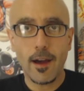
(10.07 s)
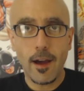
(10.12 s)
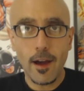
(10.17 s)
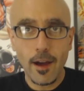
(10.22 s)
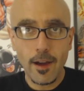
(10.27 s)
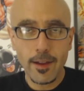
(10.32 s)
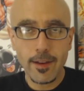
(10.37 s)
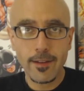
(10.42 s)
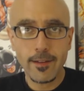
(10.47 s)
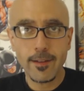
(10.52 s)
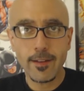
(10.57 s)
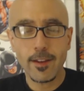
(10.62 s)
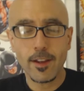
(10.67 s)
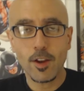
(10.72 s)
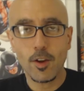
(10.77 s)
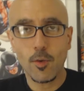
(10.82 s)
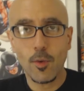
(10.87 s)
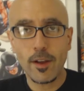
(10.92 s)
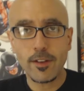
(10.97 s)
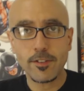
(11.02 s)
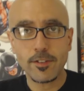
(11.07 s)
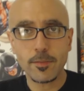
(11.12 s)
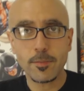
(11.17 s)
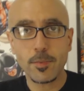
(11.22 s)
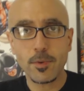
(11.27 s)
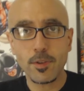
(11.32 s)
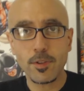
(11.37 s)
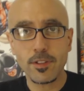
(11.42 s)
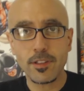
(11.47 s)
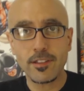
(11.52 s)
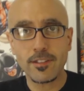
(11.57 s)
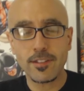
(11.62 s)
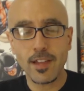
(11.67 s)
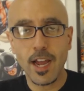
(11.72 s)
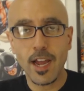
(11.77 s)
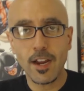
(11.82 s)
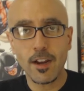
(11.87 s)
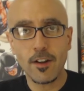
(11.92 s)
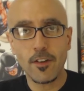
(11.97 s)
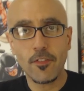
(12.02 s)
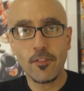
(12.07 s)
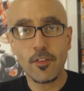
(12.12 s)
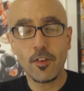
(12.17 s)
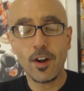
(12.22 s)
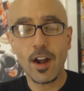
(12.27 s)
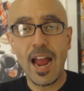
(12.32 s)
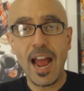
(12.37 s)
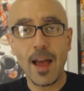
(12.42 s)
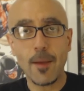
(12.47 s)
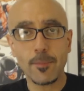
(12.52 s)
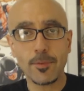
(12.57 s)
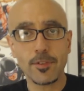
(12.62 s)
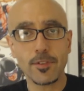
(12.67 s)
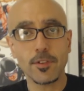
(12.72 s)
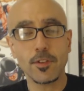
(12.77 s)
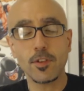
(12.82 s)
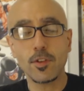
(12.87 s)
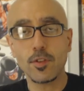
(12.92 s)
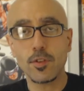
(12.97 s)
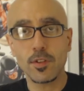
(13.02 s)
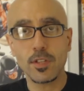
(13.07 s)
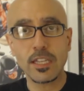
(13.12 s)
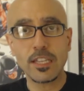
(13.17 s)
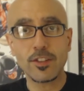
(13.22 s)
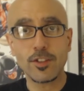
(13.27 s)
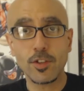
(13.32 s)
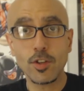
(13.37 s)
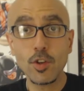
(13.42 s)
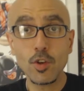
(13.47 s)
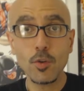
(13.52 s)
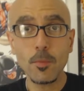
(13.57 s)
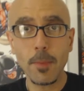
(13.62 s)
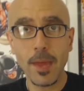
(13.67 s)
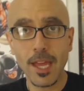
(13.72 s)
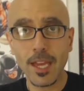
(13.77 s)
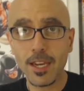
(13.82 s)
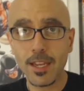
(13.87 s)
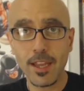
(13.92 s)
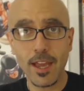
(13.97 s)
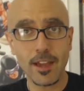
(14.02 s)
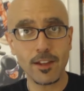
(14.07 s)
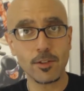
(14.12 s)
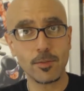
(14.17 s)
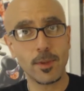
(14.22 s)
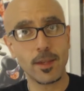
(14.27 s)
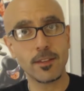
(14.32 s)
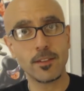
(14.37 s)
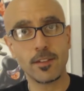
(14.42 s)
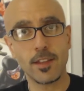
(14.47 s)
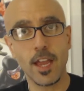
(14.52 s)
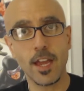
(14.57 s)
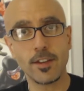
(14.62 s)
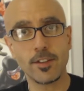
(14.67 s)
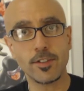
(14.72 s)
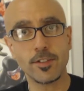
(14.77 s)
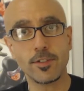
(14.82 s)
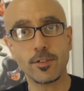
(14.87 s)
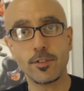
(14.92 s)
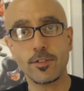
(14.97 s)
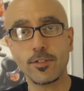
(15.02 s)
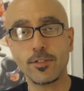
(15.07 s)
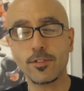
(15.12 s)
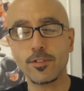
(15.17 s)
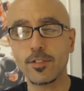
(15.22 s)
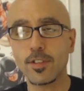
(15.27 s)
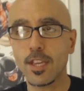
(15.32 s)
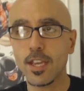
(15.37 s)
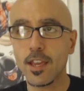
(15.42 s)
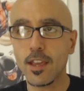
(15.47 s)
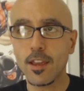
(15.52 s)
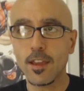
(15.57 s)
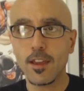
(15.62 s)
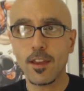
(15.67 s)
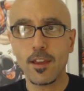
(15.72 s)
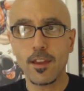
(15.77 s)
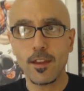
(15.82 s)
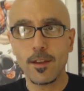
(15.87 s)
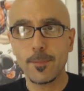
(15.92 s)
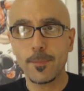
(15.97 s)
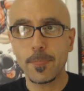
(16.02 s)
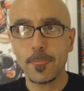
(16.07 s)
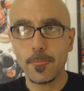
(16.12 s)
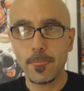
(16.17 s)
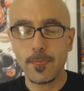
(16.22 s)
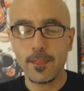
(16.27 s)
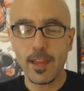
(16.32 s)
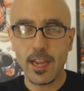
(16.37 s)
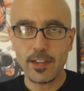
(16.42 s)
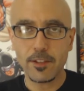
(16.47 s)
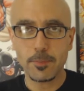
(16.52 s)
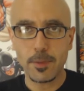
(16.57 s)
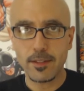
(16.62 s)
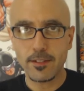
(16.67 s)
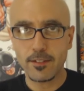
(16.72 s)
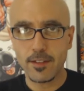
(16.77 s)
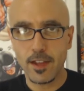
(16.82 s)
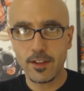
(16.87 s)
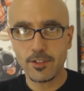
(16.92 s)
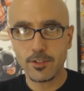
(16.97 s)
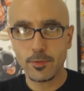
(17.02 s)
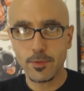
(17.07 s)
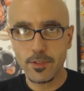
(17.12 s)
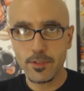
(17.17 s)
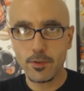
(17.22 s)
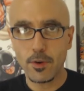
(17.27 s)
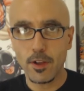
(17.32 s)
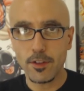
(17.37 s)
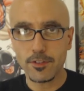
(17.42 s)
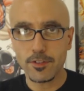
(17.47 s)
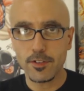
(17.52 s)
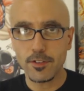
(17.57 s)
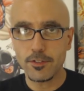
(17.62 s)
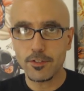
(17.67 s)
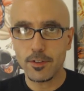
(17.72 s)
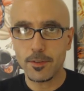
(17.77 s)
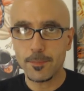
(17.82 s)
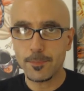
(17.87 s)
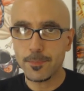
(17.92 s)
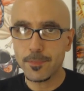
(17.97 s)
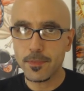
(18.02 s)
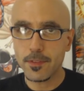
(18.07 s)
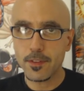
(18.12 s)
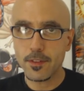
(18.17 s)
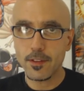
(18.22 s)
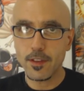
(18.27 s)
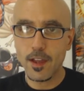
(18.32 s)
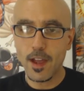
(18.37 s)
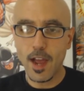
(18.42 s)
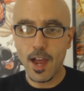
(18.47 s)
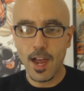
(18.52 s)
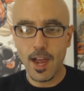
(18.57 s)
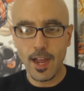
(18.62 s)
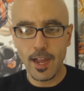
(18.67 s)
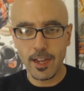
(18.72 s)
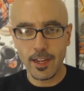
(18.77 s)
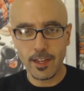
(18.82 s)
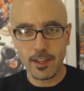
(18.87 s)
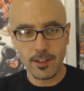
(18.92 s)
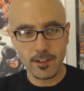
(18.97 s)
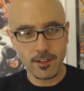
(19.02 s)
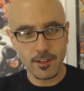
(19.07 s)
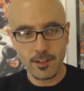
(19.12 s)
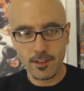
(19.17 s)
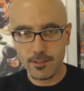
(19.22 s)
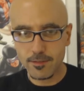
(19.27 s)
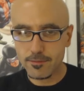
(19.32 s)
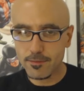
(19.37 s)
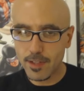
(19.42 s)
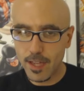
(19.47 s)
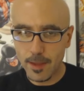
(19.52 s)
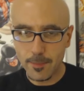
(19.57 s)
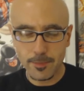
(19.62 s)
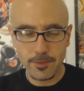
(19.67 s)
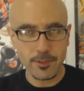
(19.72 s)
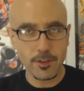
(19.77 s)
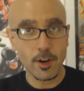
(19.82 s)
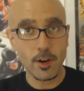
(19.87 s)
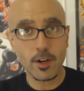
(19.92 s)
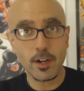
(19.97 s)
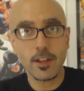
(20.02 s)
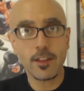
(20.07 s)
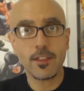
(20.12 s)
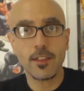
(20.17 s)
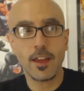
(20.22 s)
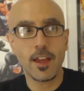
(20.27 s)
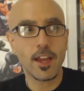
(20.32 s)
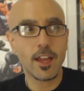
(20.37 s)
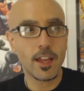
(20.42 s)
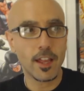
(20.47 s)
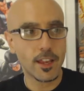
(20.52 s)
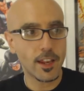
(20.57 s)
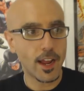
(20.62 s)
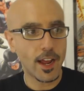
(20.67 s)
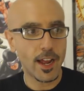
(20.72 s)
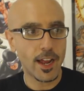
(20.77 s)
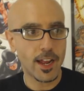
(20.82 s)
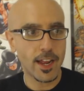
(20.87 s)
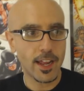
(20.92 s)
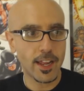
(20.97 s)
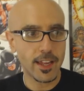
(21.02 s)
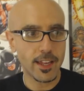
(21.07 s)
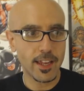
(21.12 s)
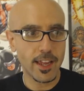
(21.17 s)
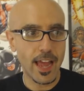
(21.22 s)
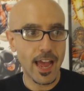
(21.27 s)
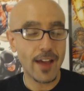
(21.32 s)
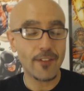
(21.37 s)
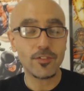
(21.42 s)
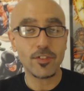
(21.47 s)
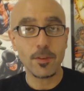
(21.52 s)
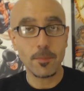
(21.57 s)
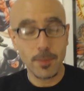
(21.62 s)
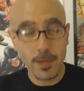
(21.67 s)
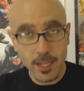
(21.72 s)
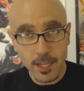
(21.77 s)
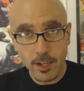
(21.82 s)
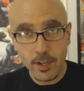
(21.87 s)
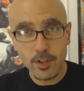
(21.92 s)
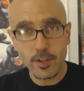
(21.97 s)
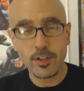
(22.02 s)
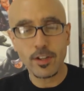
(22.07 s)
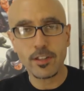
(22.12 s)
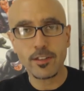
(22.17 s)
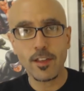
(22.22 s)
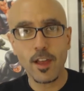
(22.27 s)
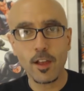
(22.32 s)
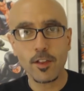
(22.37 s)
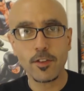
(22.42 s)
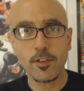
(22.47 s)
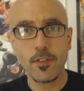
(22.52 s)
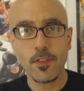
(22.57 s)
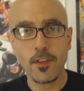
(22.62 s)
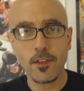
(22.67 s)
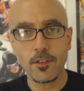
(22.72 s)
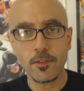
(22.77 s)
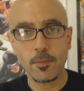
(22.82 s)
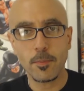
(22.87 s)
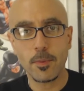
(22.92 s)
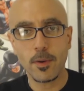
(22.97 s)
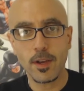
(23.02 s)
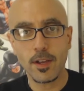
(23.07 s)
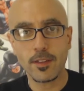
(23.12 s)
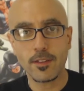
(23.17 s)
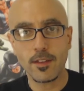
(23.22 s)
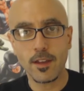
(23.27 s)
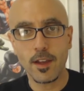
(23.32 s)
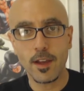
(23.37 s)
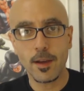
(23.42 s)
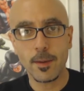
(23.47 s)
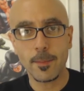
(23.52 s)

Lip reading: unquenchable desire for absolutely too many X-Men statues. The X-Men statue withdrawal syndrome. I am sorry that I have to be here to tell you this, but